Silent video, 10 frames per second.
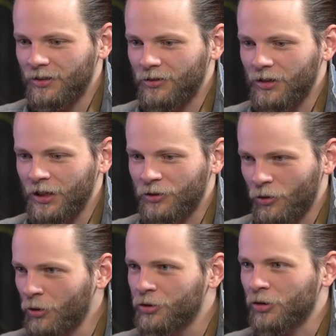it's
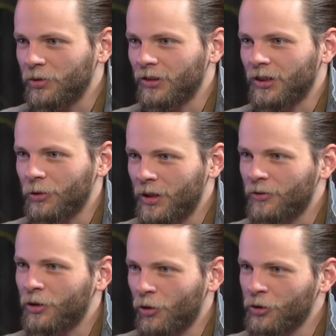culture building, and we have
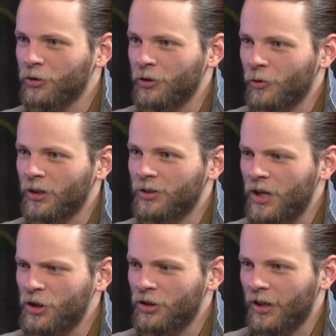a culture in the
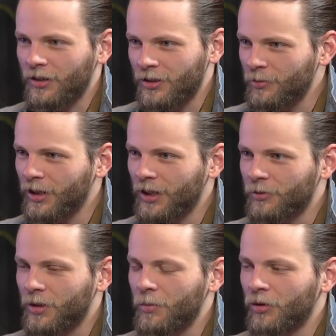organization that assimilates
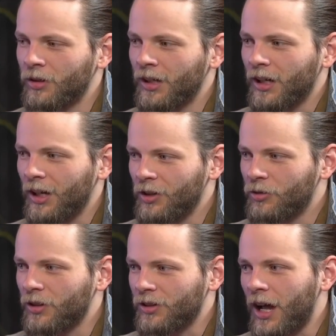people
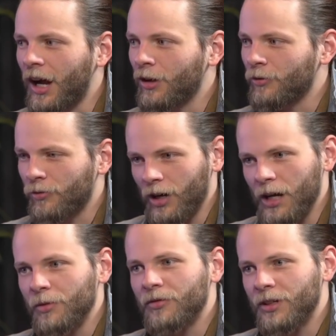into this higher
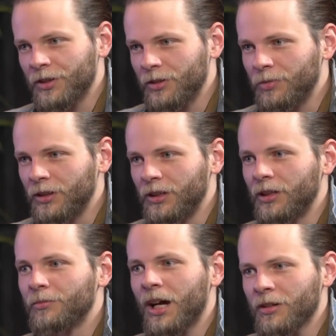frame of discipline
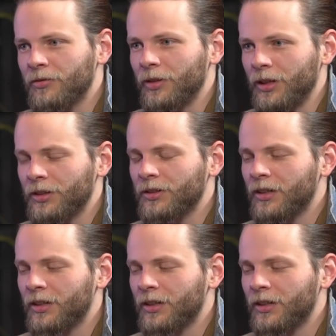and mindfulness,